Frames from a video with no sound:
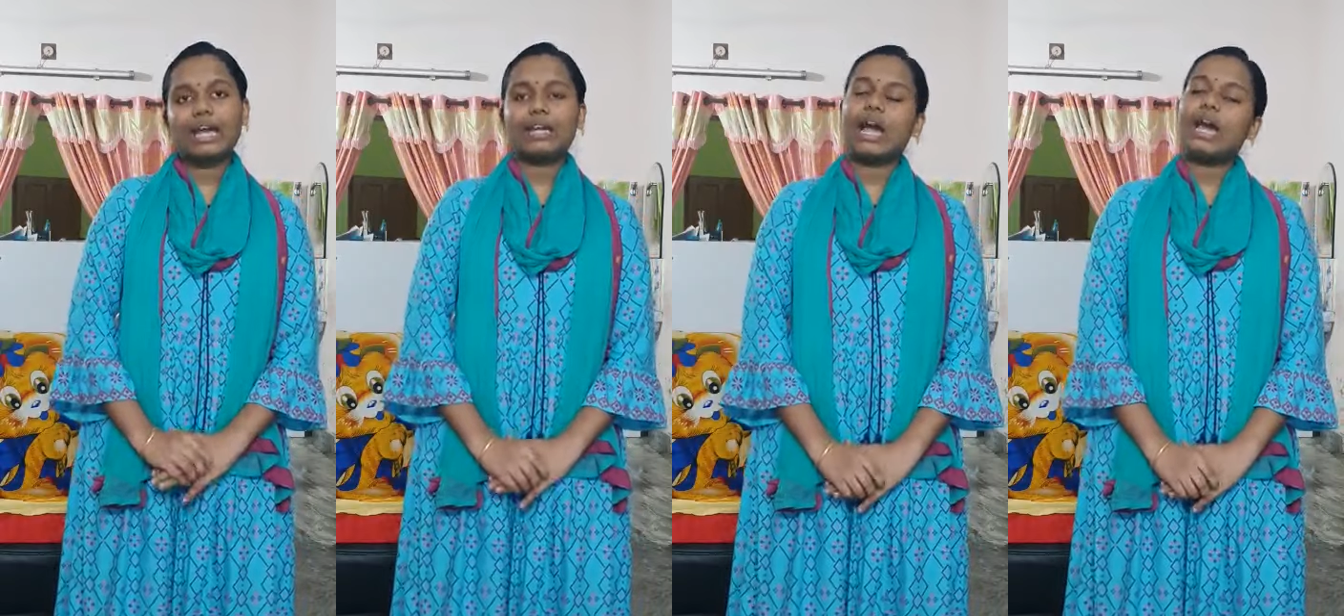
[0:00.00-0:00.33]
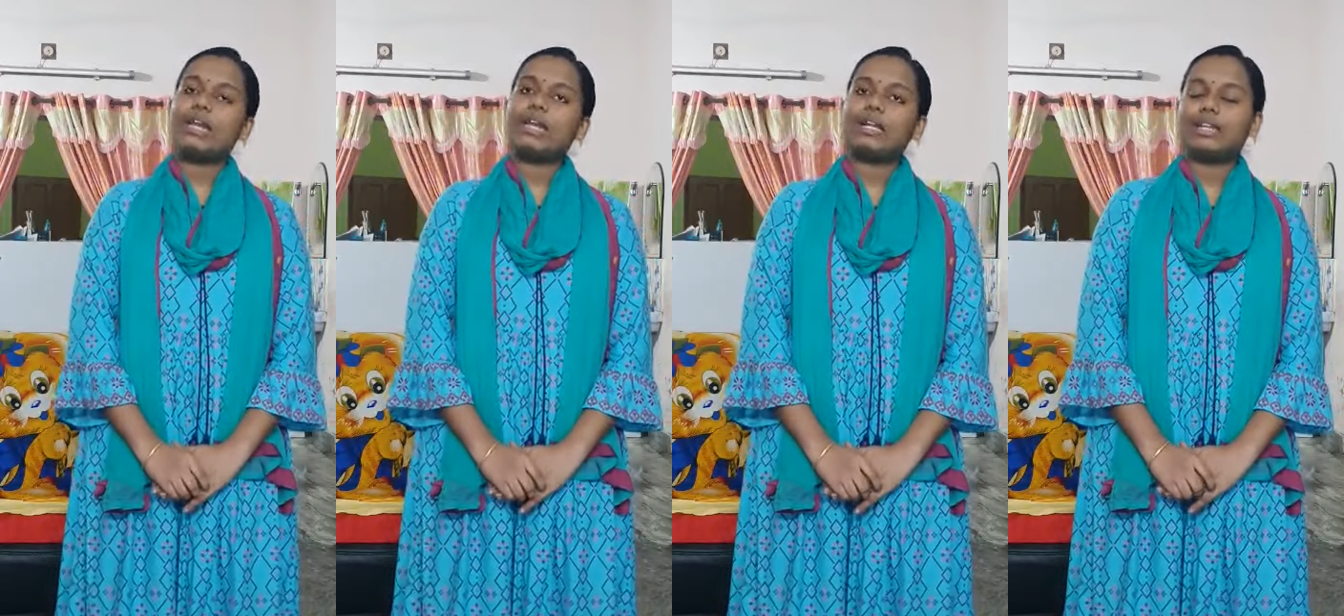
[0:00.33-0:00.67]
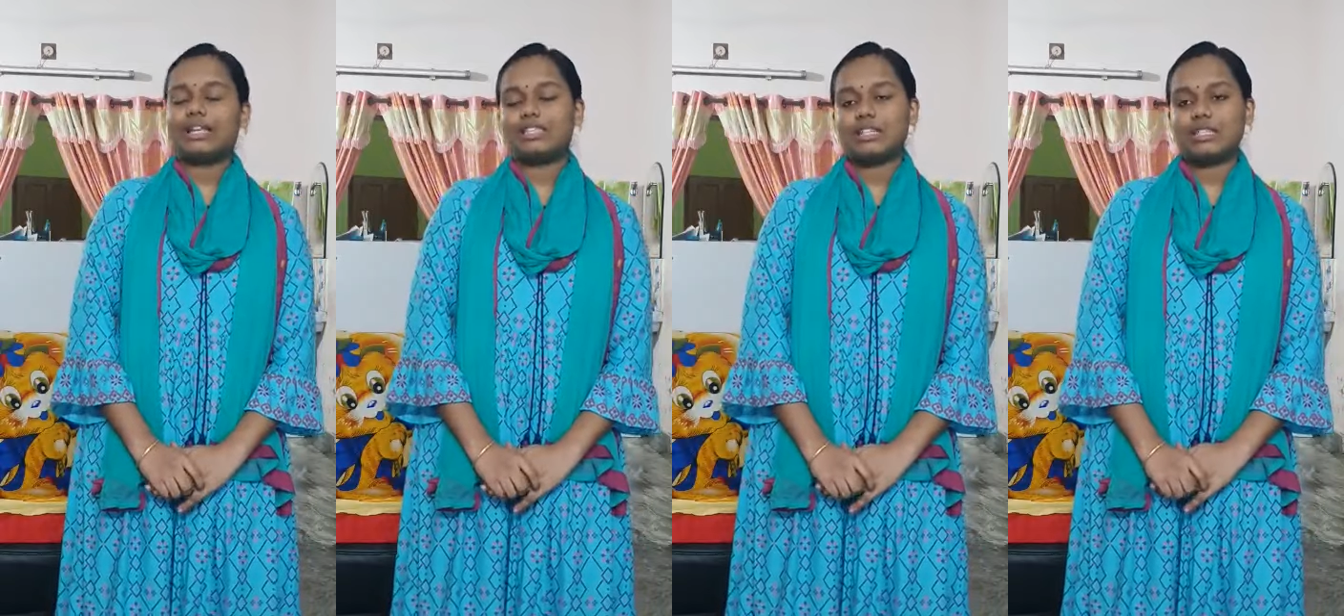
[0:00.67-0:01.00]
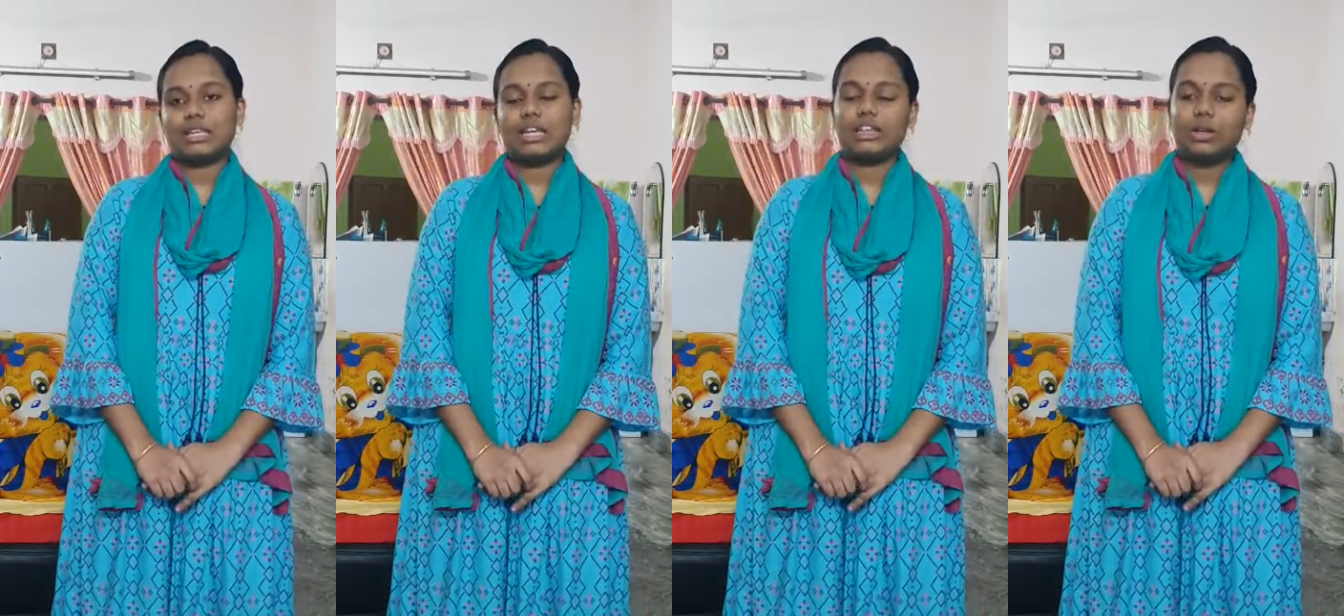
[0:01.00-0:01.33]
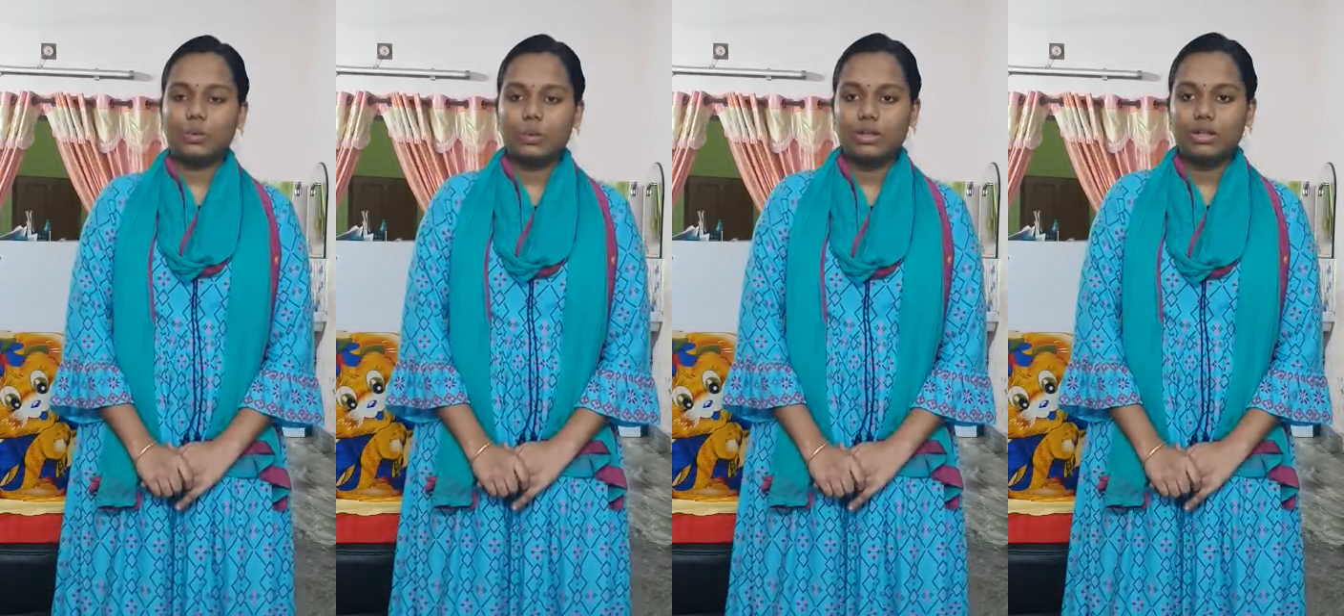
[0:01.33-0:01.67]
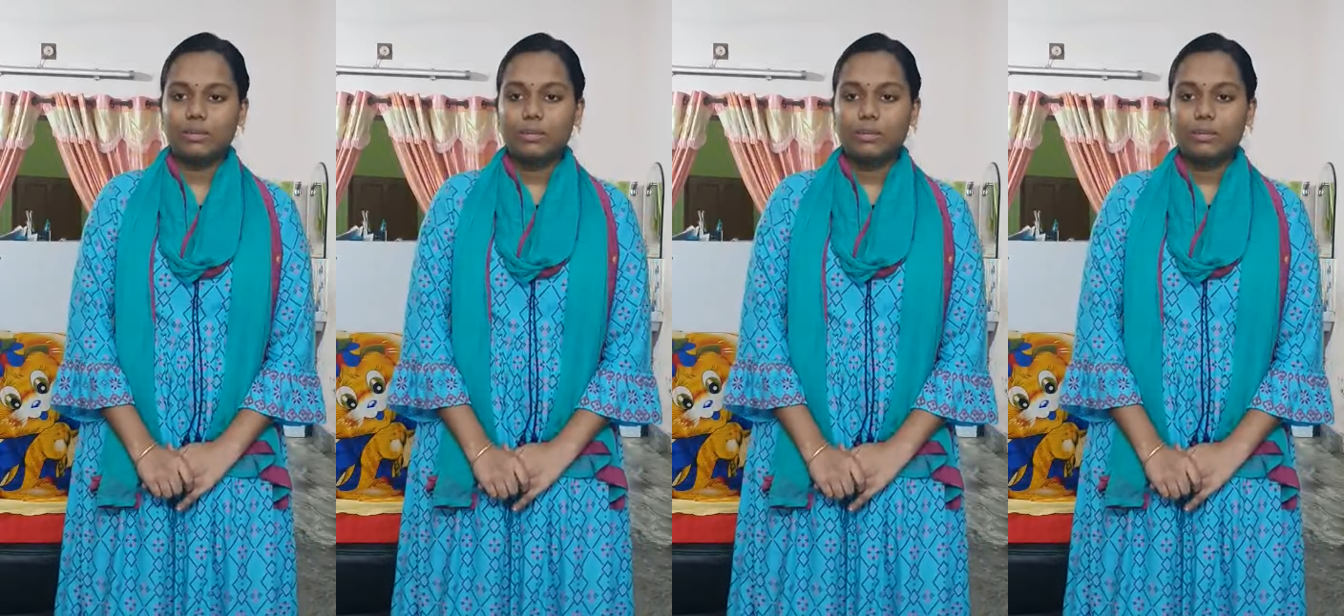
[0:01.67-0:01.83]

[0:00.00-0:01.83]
and ideal teachers in the world.